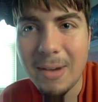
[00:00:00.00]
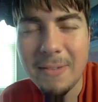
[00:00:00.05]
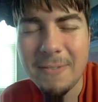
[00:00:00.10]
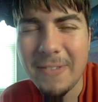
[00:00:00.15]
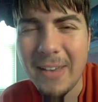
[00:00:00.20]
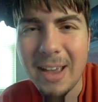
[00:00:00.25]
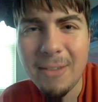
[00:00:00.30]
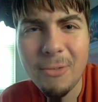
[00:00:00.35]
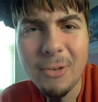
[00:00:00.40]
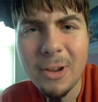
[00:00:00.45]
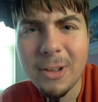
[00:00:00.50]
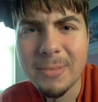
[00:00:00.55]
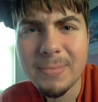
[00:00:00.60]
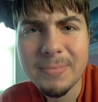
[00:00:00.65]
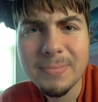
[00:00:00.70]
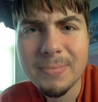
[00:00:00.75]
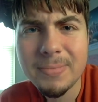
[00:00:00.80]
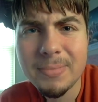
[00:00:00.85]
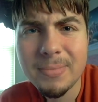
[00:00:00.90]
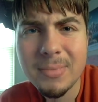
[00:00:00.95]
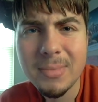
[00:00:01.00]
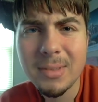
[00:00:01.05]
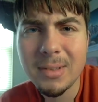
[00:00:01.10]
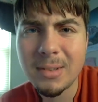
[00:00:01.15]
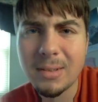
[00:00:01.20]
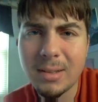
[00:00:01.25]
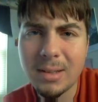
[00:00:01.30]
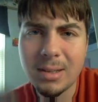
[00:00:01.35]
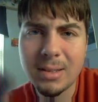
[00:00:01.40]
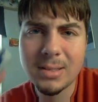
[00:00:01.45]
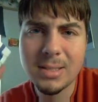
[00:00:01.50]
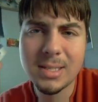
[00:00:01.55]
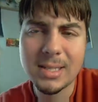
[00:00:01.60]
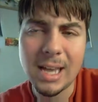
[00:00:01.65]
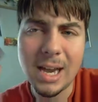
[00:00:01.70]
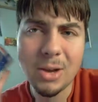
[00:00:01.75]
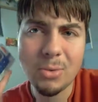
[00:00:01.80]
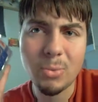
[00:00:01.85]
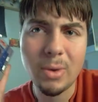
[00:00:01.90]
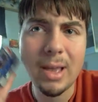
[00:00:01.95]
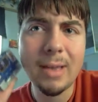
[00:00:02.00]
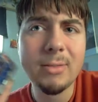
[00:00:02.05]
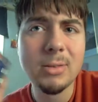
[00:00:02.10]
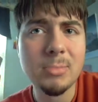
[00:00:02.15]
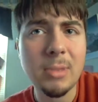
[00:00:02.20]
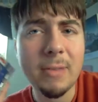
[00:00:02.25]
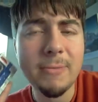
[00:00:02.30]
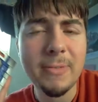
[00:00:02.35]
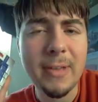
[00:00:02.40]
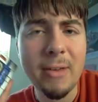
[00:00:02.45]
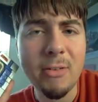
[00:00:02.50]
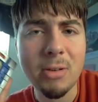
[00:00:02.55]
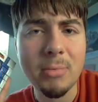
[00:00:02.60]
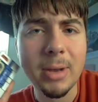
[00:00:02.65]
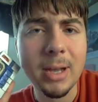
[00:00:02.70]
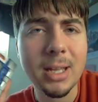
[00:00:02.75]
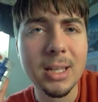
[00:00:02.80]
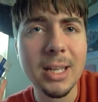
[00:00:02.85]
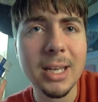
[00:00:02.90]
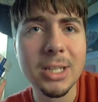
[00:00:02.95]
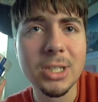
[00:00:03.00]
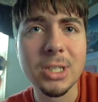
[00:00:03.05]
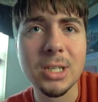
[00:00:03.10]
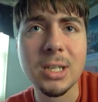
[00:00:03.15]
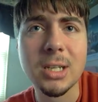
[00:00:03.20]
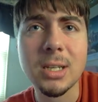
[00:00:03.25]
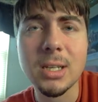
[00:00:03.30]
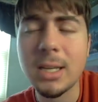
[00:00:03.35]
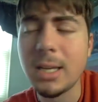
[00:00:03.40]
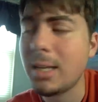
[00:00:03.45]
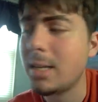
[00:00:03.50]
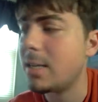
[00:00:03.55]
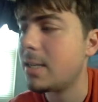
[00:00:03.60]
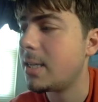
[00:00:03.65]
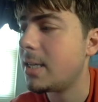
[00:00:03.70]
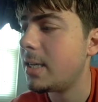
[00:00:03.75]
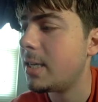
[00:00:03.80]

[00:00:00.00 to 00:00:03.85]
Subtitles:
my favorite. Soundwave is my favorite in my collection, and